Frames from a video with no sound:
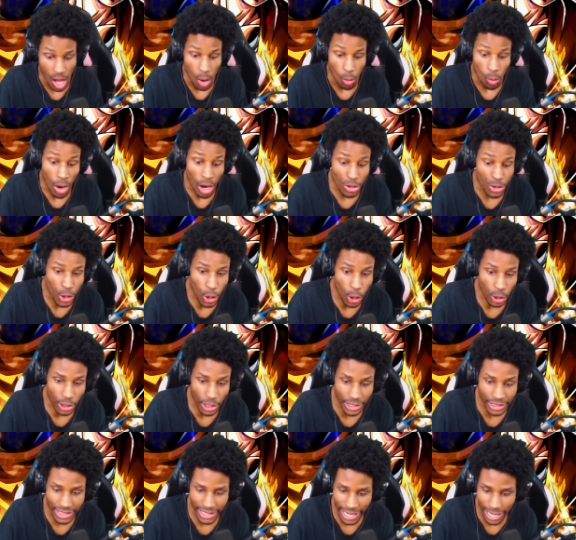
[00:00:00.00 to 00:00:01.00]
Well, you gonna
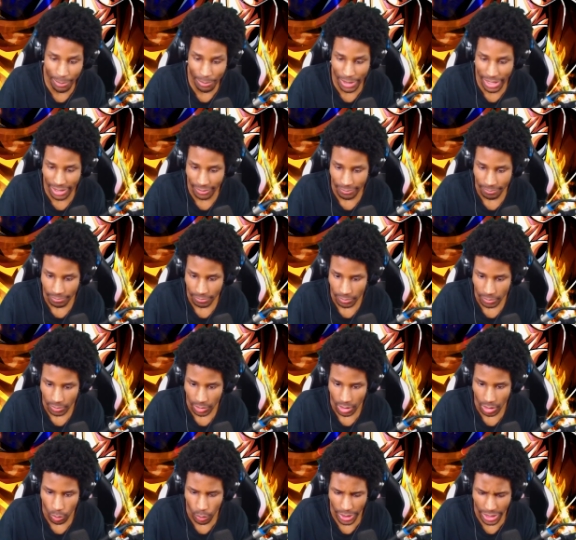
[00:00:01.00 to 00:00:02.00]
learn today, buddy.
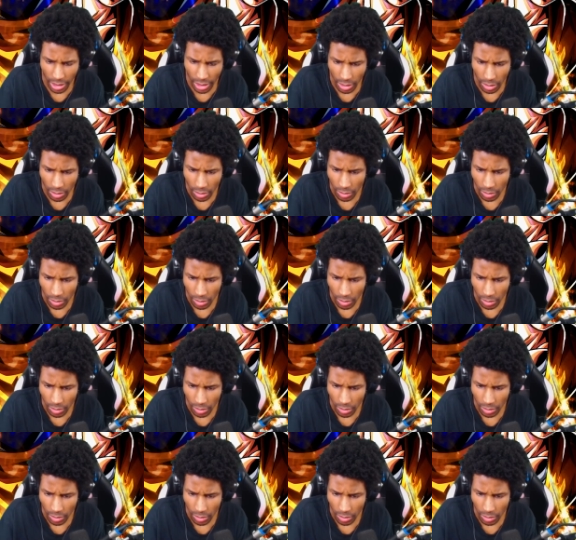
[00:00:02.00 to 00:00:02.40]
Wait.